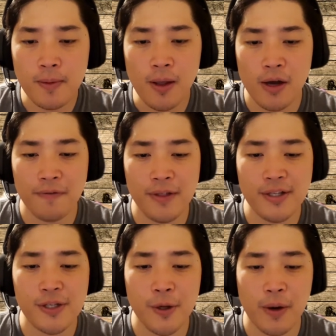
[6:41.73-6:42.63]
Of
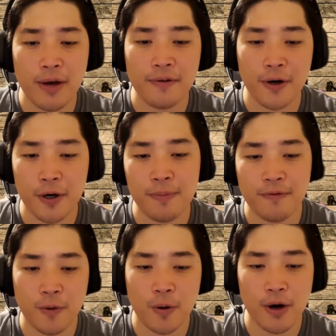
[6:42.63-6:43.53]
this you have heard
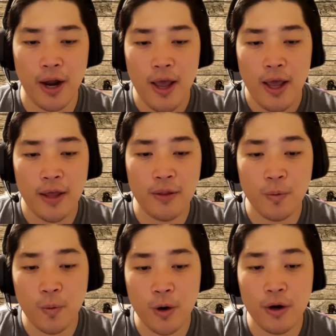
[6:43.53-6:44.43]
before in the
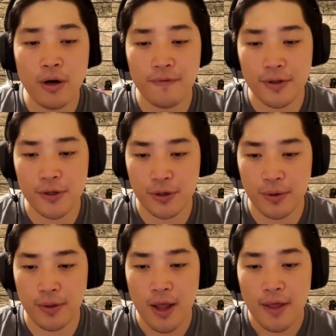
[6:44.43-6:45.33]
word of the
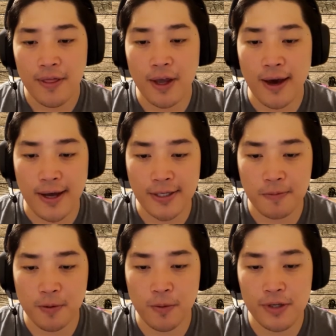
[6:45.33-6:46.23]
truth, the
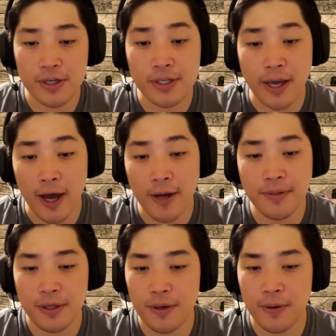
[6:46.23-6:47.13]
gospel, which has come
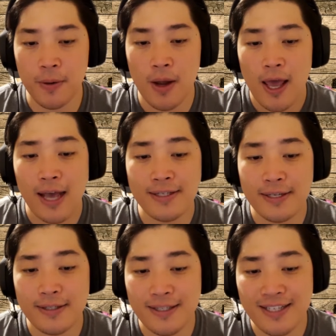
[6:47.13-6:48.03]
to you, as
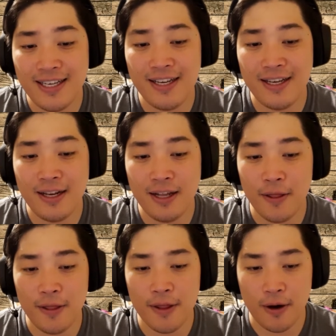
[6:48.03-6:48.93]
indeed
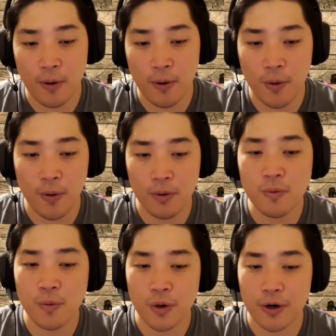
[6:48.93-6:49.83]
the
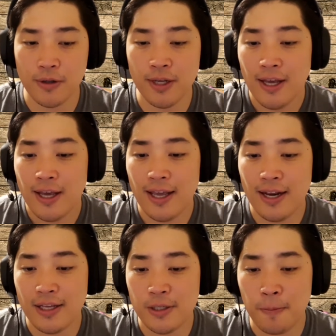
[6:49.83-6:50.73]
whole world, it
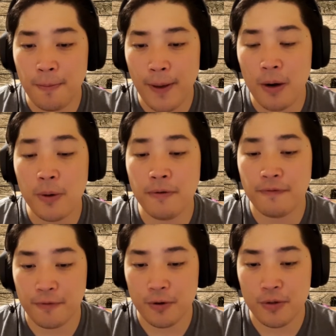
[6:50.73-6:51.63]
is bearing
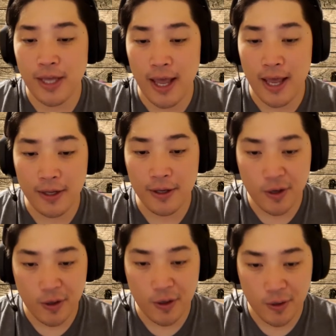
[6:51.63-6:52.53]
fruit and
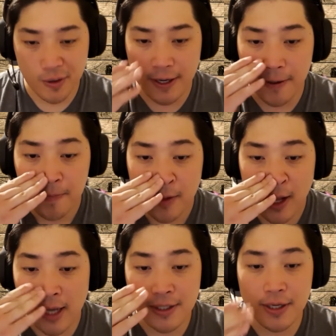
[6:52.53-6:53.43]
increasing,
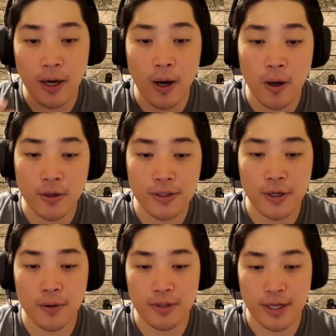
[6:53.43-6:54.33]
as it
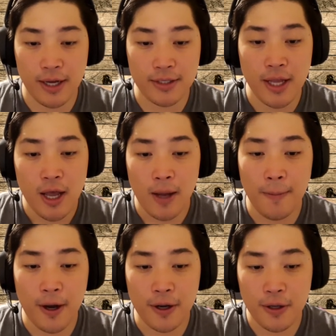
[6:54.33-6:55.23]
also does
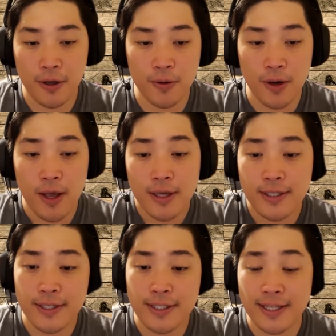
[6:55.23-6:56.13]
among you,
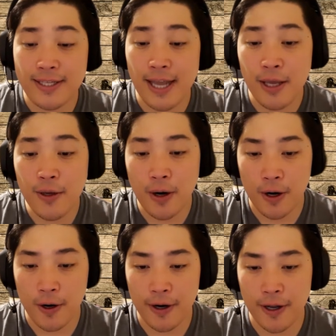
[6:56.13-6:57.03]
since the day you
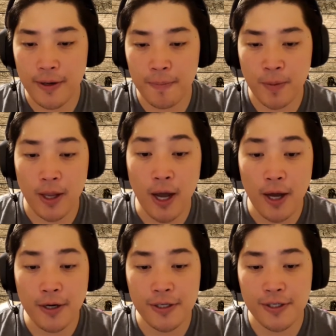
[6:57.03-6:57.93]
heard it and
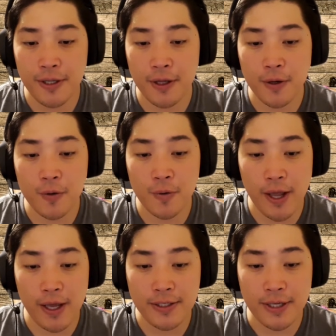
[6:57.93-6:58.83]
understood the
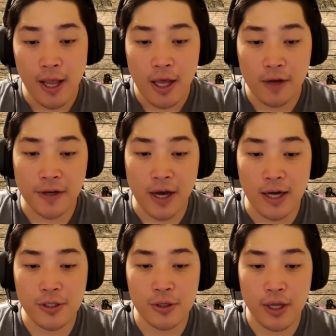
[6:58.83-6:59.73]
grace of
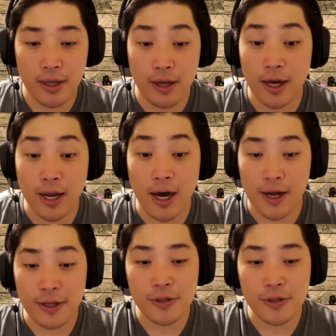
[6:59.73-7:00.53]
God's uh, God in